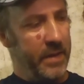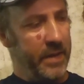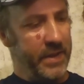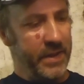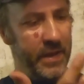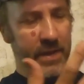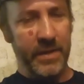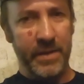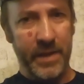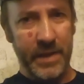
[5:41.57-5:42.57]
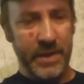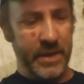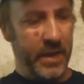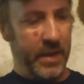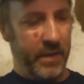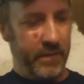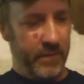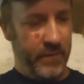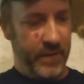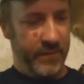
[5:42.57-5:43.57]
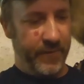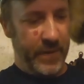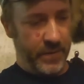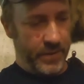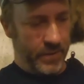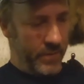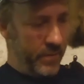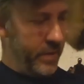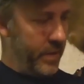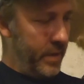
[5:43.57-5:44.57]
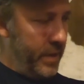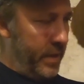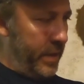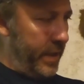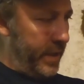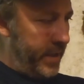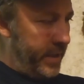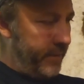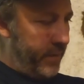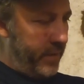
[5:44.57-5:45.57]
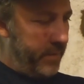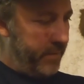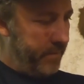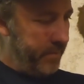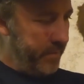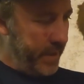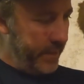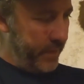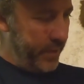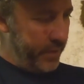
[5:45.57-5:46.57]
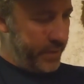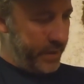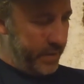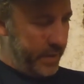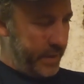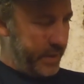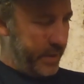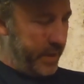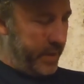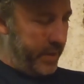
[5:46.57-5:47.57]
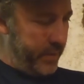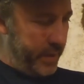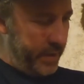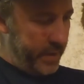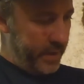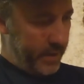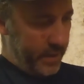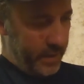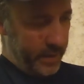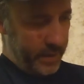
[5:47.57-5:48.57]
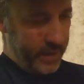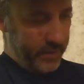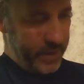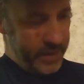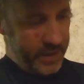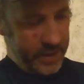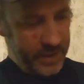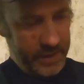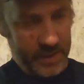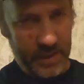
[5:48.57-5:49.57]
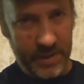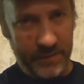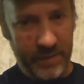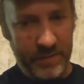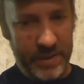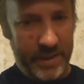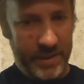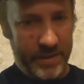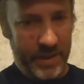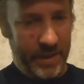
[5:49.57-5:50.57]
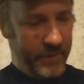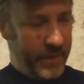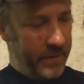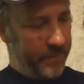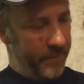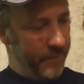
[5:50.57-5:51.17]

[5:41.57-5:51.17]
Now this gun is not really functional, and I never use it. It's not loaded. And the reason is because if you set the safety